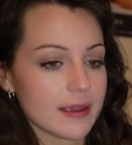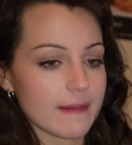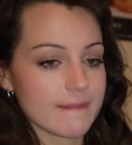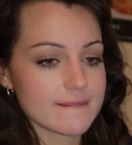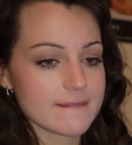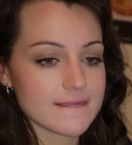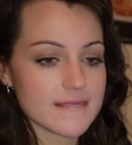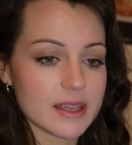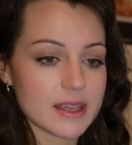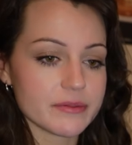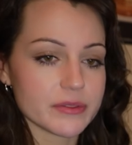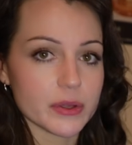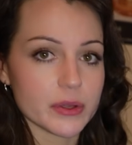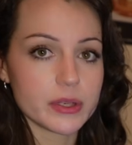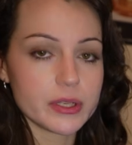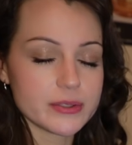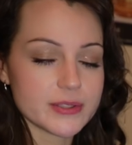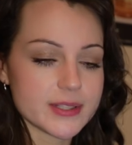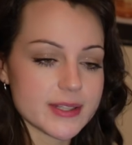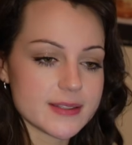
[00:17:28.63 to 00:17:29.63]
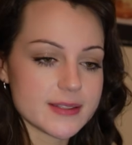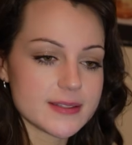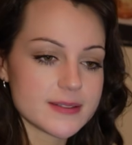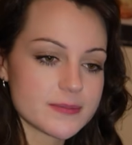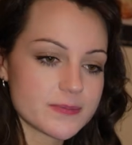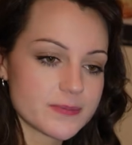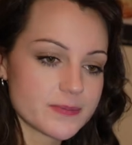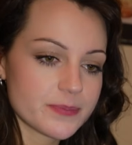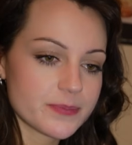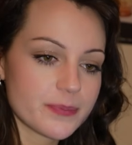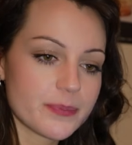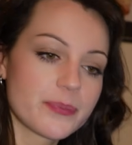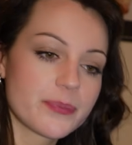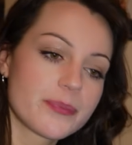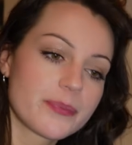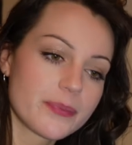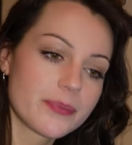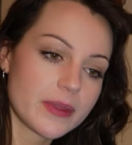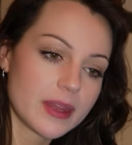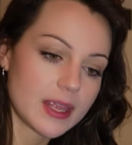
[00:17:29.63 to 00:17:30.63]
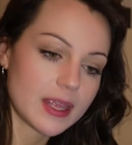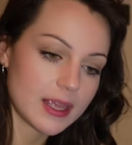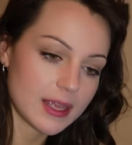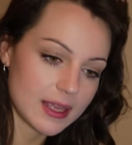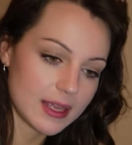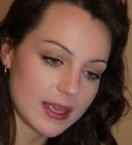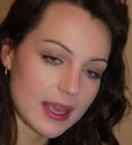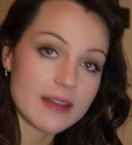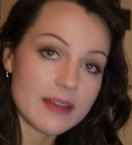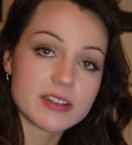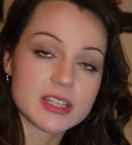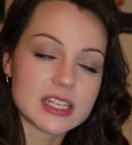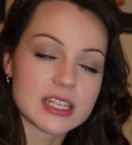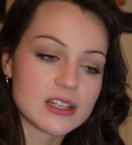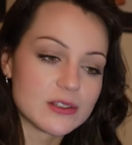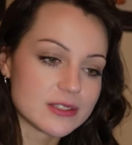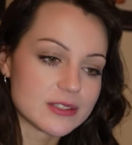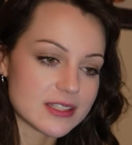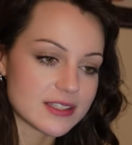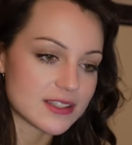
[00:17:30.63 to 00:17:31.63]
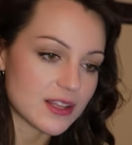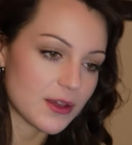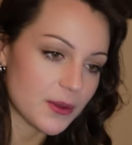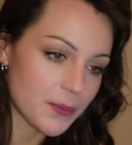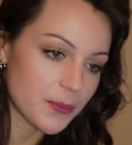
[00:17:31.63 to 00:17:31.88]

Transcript: even though it loses. Everything loses though.